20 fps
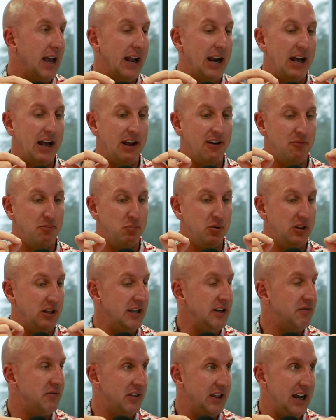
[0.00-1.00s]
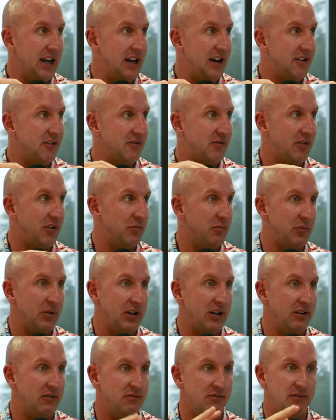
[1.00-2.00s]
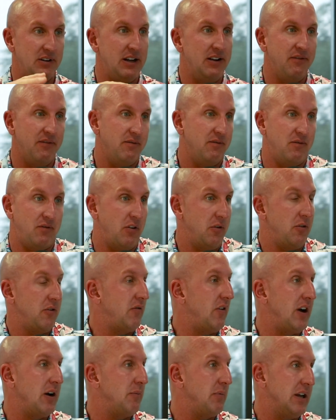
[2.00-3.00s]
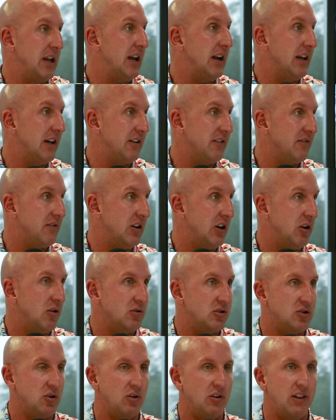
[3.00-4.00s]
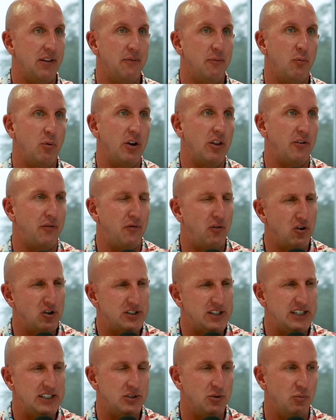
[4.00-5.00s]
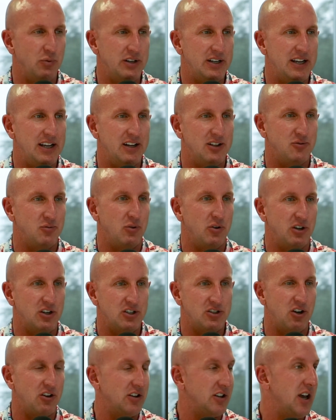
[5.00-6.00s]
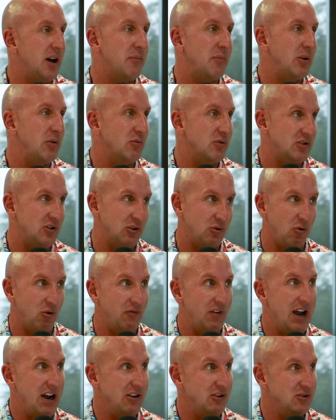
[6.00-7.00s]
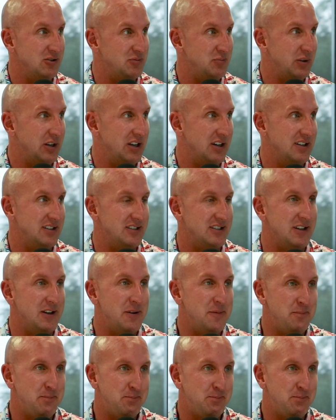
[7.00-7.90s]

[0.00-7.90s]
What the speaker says: And I have believed that from the very beginning, And so one of the first things that we did as we were going to start the company was the core values, because